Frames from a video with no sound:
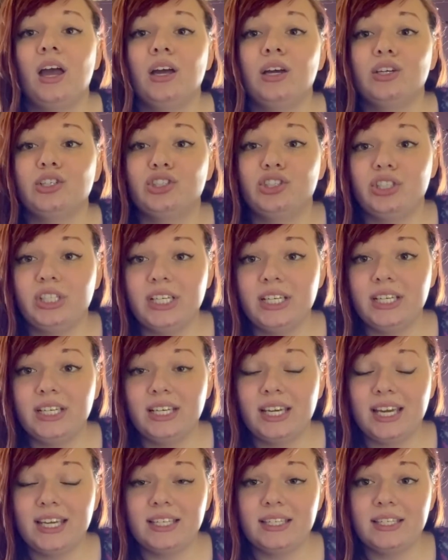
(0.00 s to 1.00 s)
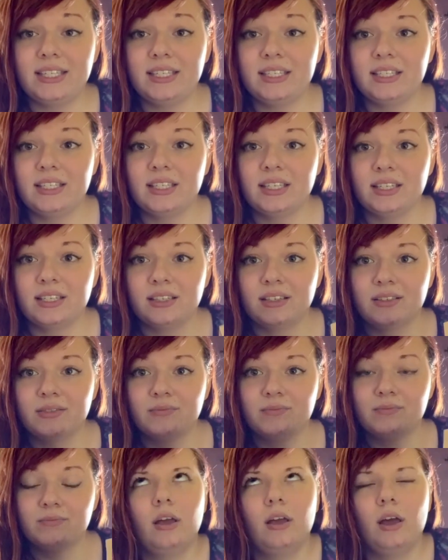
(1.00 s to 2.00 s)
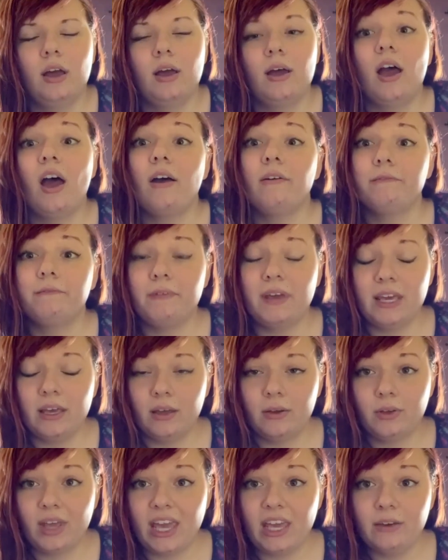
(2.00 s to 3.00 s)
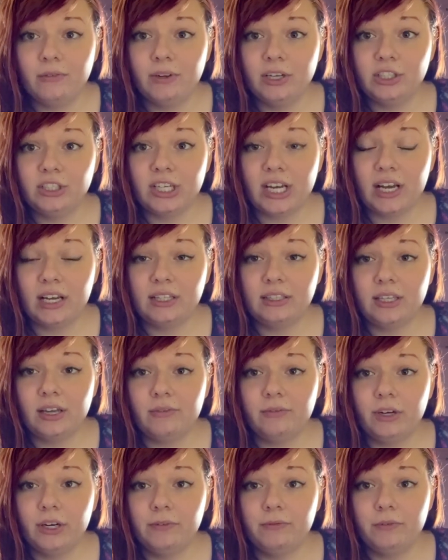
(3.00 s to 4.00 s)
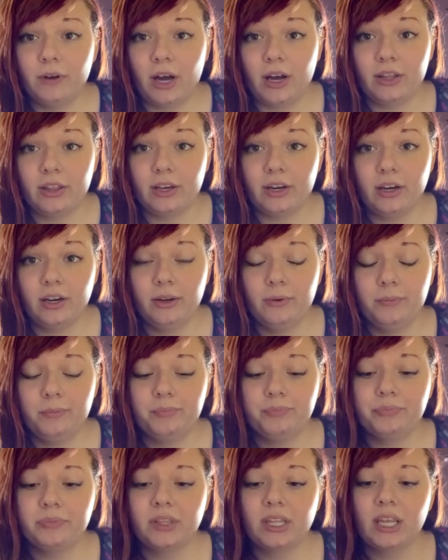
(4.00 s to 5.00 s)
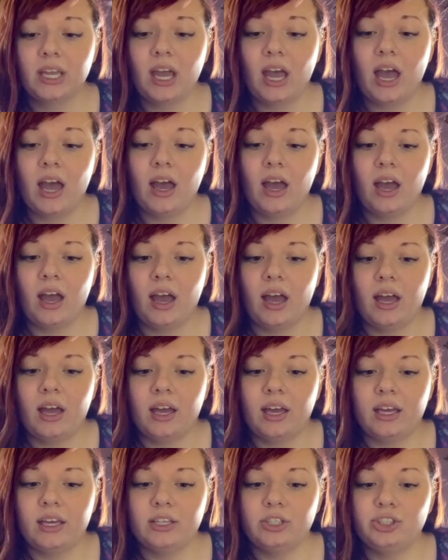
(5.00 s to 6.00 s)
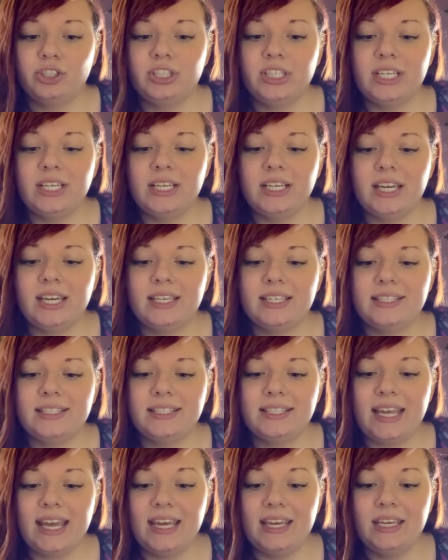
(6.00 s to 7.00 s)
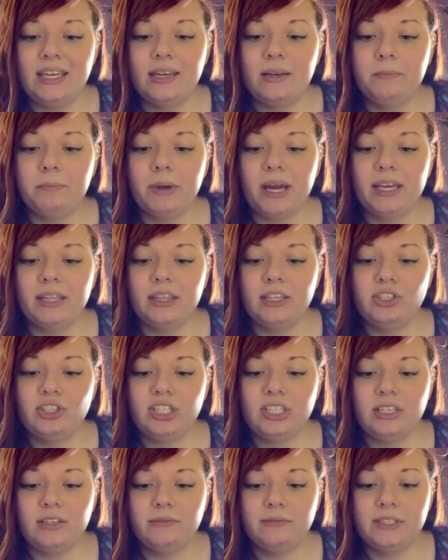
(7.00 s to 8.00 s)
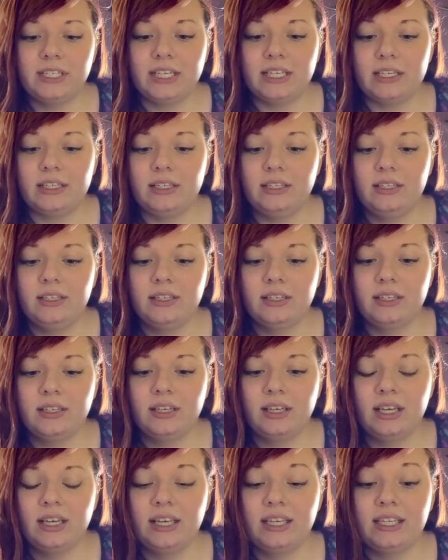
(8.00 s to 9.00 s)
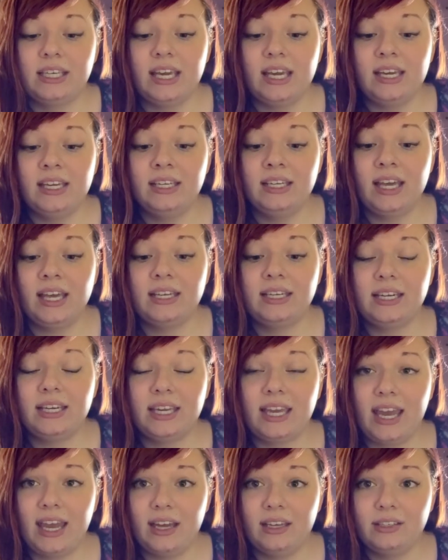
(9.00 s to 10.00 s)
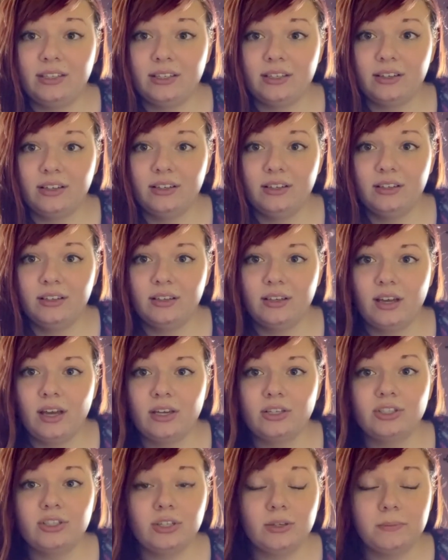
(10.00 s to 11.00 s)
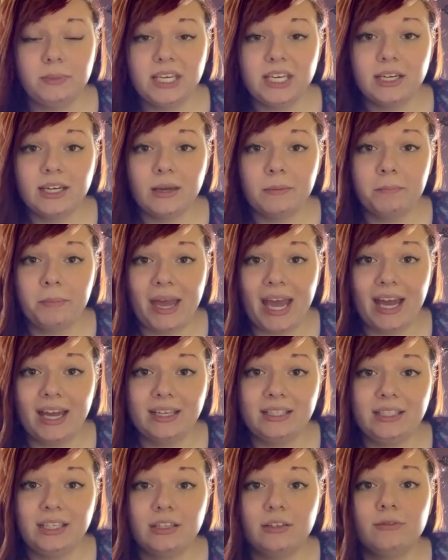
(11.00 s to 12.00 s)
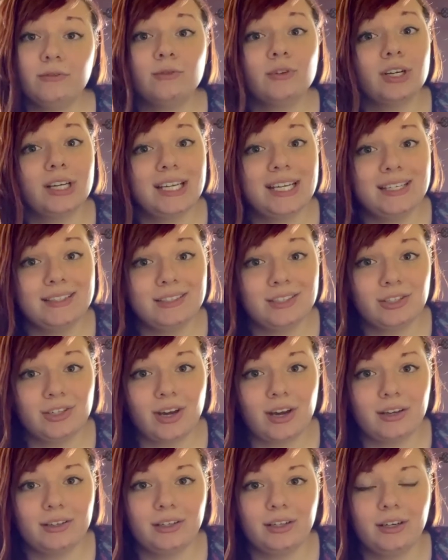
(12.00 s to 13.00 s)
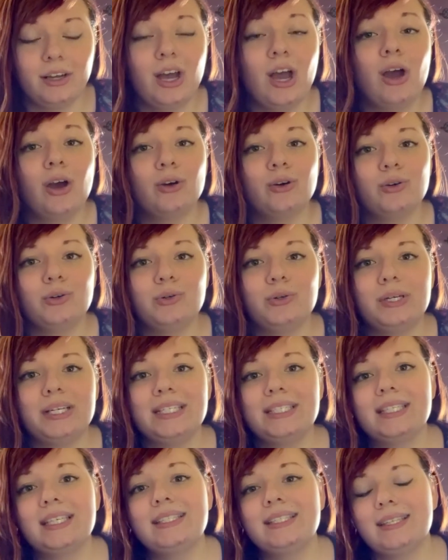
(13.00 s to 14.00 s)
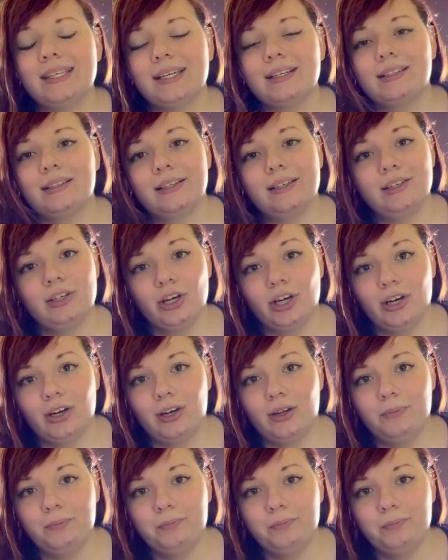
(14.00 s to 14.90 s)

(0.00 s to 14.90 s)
She is favorite child of her father. She is taken by the chieftain, King Nicander, to be a companion for his daughter, who is a sickly girl.